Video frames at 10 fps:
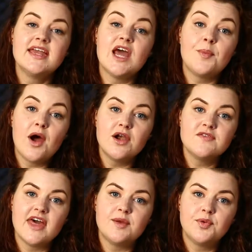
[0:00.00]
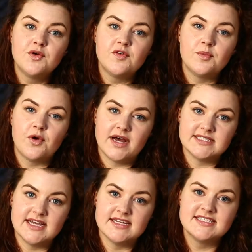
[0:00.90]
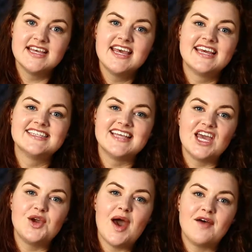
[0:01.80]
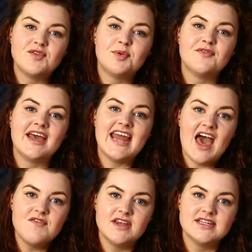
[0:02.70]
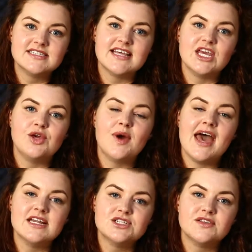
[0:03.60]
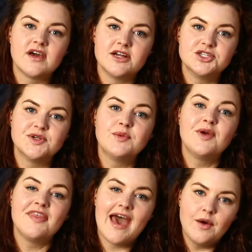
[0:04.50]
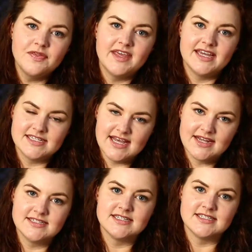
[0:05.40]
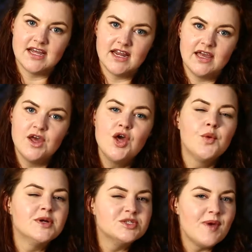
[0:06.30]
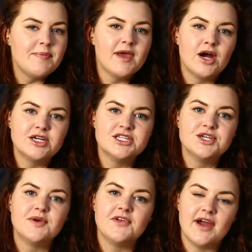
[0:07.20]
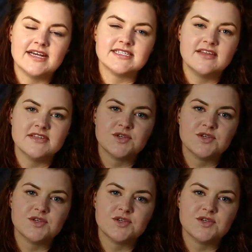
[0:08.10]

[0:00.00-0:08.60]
Now, part of that approval process is that you have to provide evidence that you entered the country without the intent to study, which might be hard to do if you're asking this